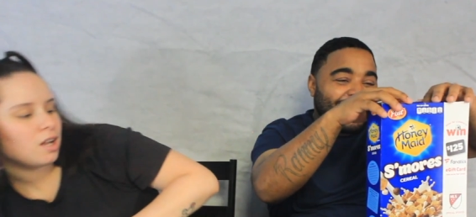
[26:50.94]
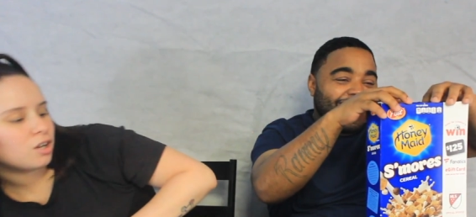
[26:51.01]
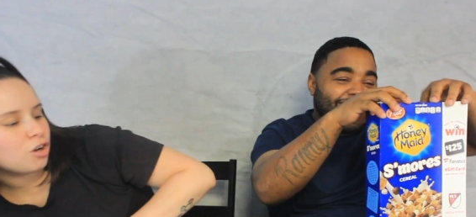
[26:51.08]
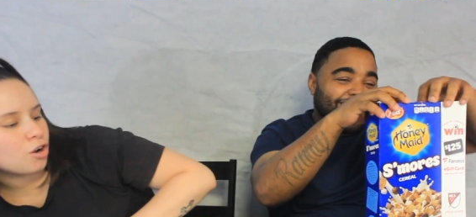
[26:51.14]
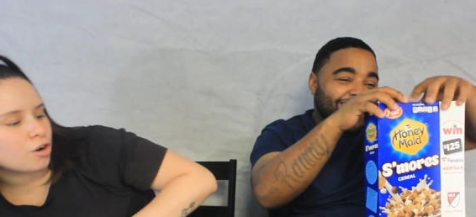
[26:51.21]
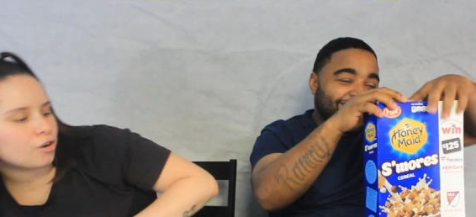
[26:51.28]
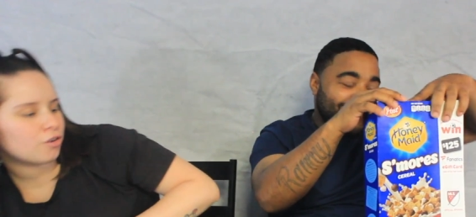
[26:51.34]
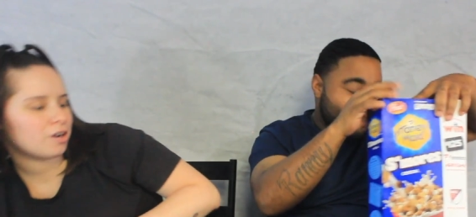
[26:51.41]

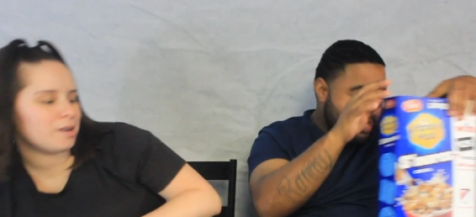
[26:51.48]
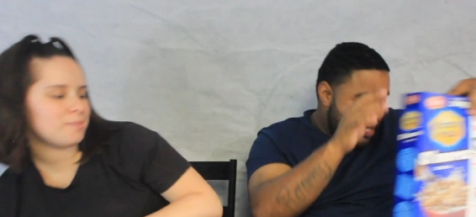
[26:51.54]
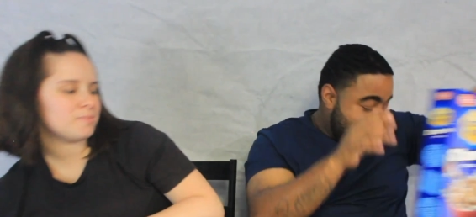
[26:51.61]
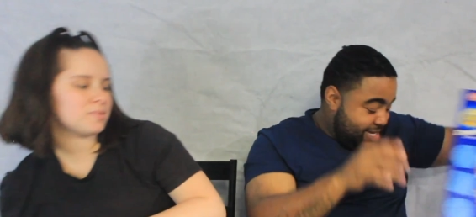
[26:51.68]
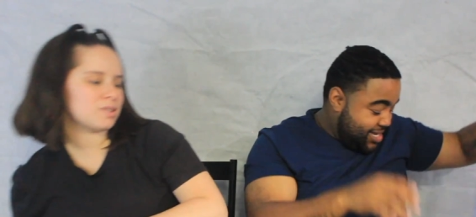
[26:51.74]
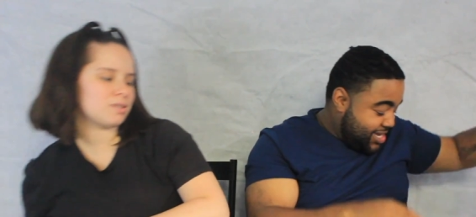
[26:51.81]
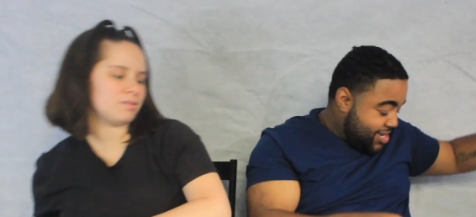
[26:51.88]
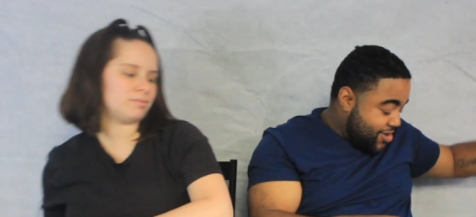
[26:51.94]
Speaker 1: Golden
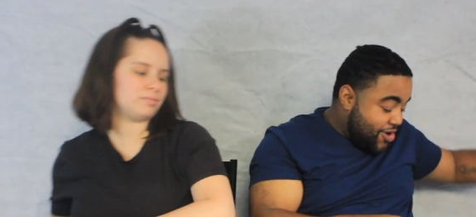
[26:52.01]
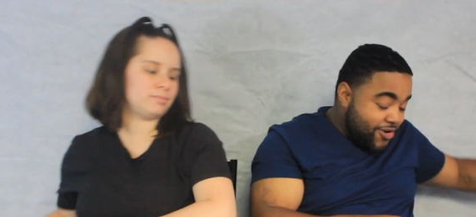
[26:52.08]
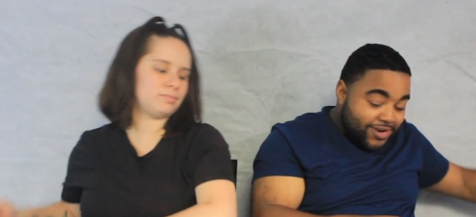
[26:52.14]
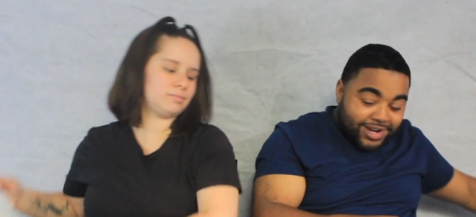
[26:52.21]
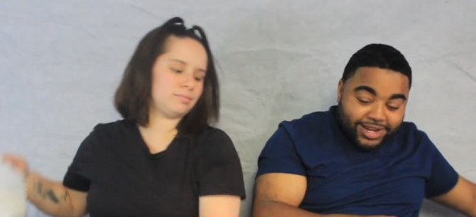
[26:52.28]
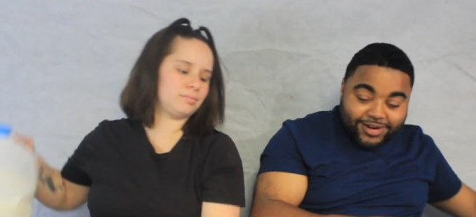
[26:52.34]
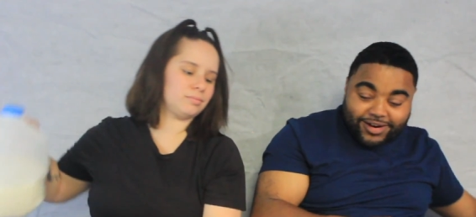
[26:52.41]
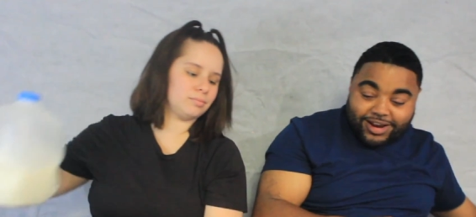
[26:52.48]
Grahams.
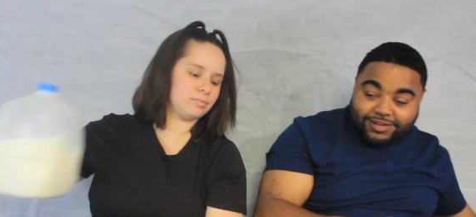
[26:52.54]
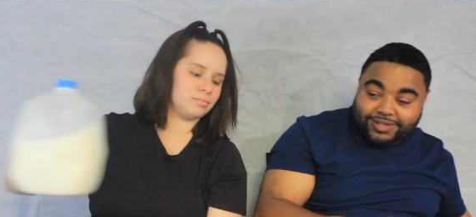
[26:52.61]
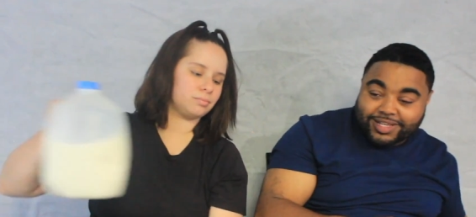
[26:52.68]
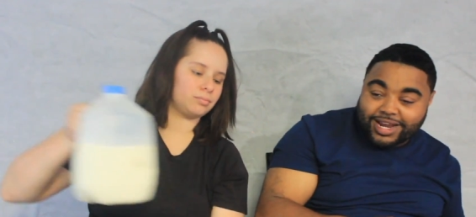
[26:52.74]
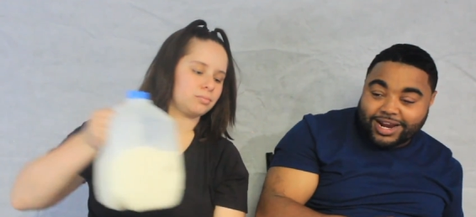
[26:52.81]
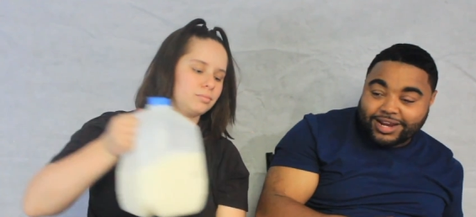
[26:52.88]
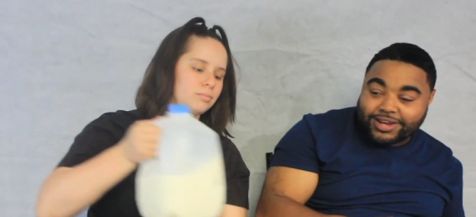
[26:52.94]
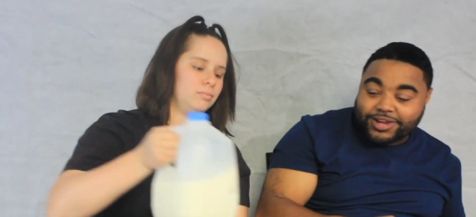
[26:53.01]
Golden
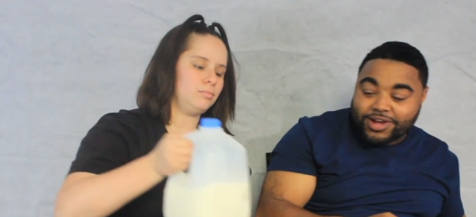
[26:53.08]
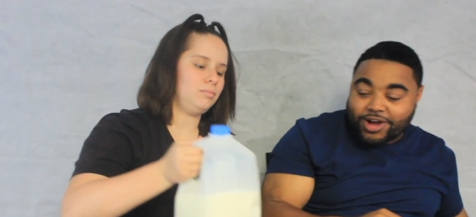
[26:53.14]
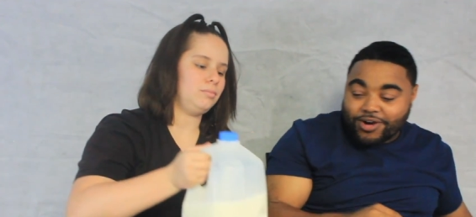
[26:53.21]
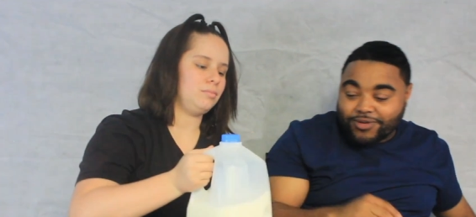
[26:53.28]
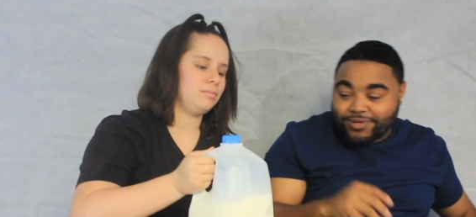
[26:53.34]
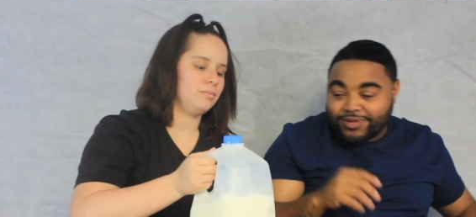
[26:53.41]
Grahams, there you go.